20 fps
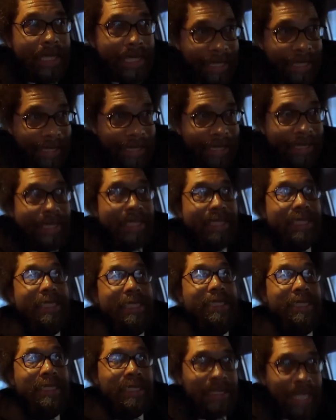in
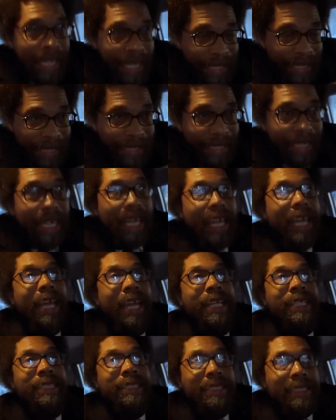stank
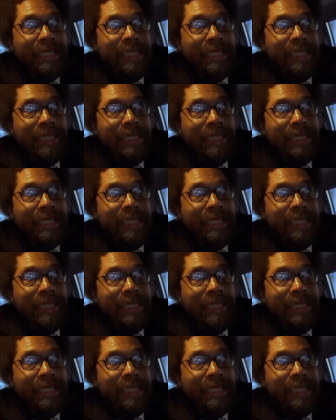and